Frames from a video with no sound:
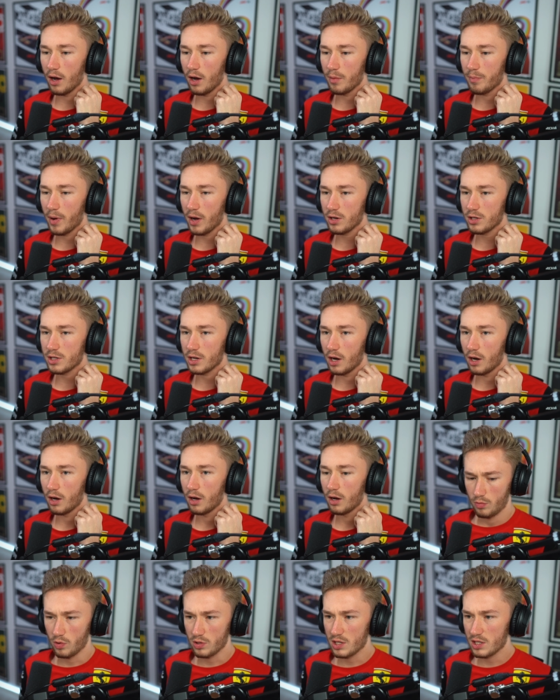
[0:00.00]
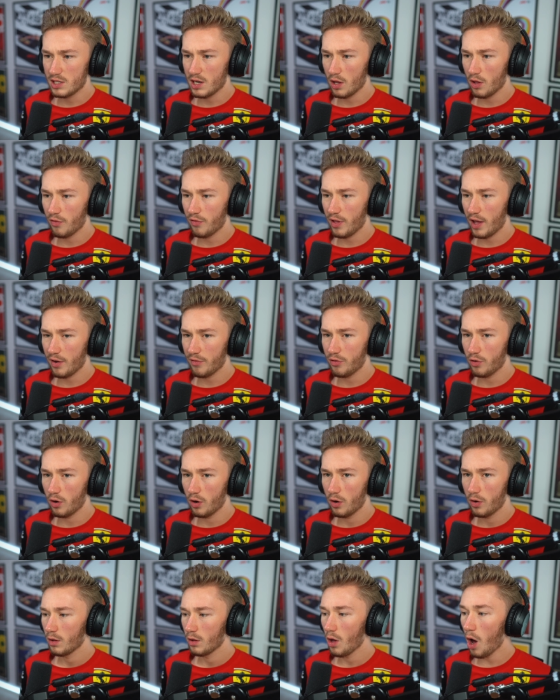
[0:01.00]
Oh, uh, puncture. What's the yellow flag
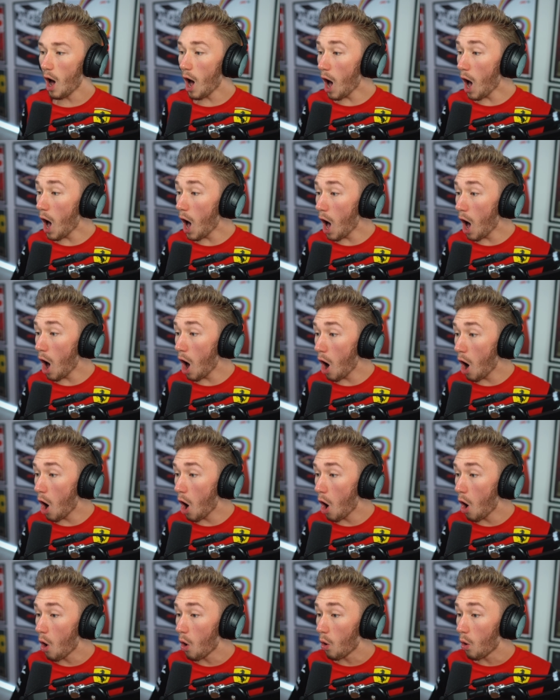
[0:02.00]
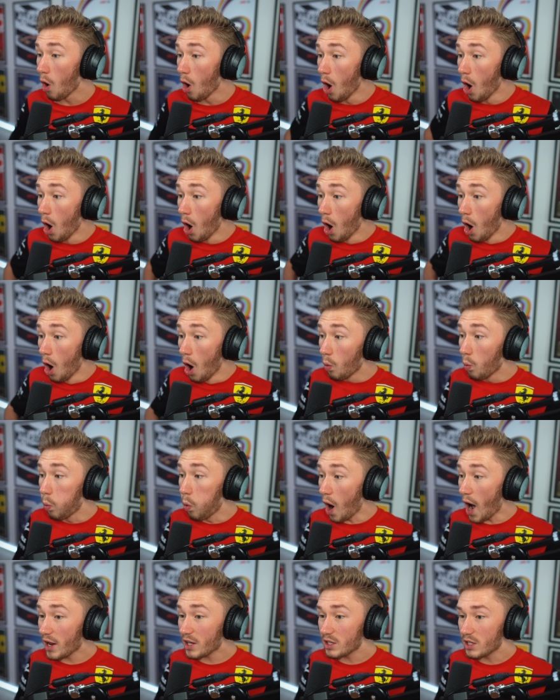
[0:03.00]
for? Oh!
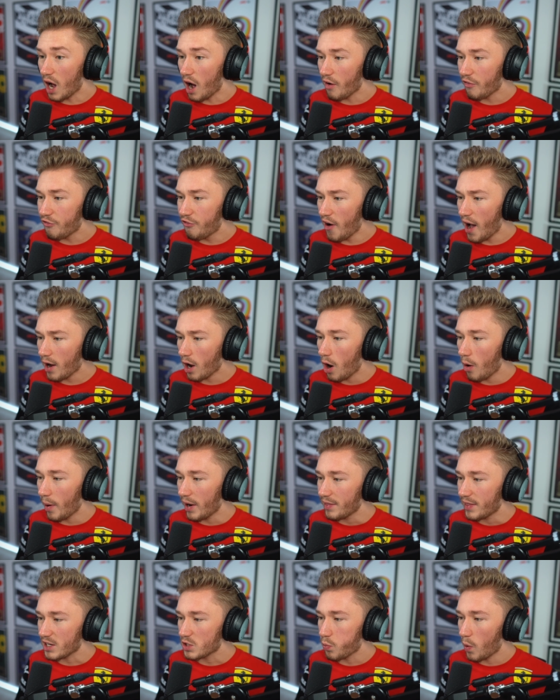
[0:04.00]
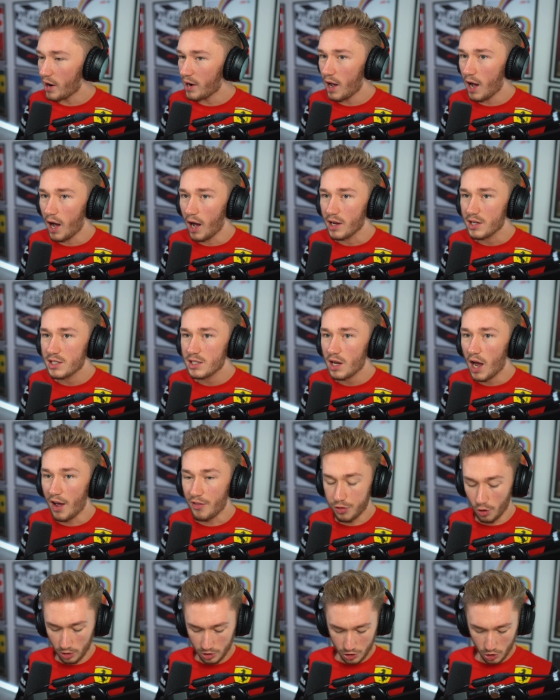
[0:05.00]
What the fuck? Oh, wait, that's one Haas. I
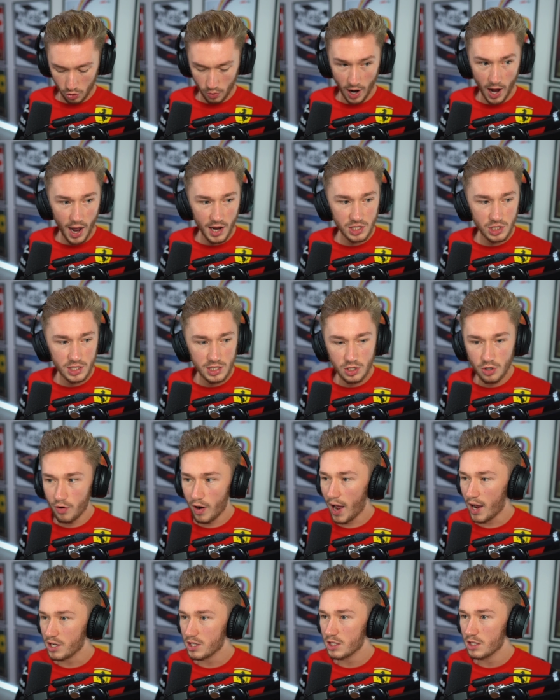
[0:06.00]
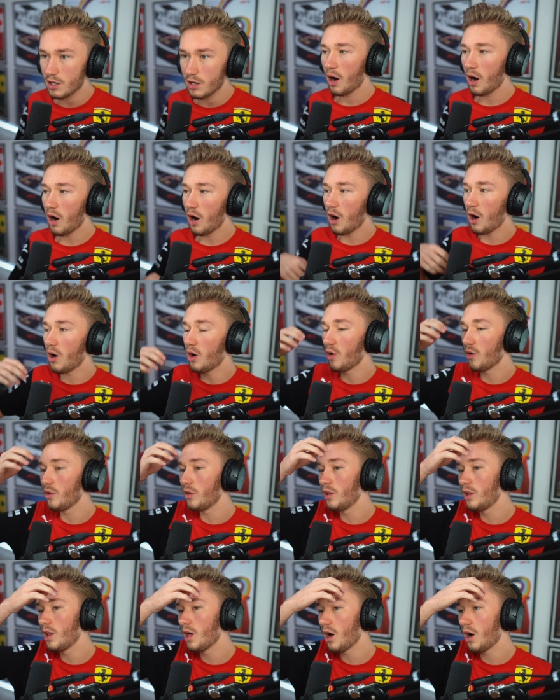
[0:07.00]
thought two Haases crashed. Oh,
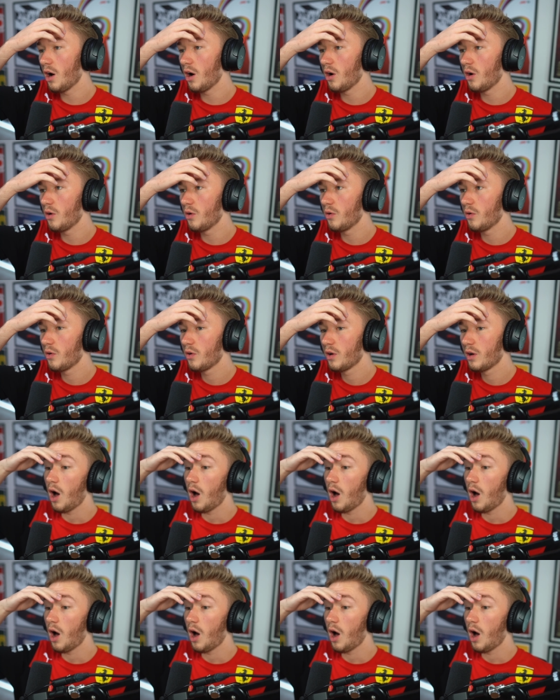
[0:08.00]
no.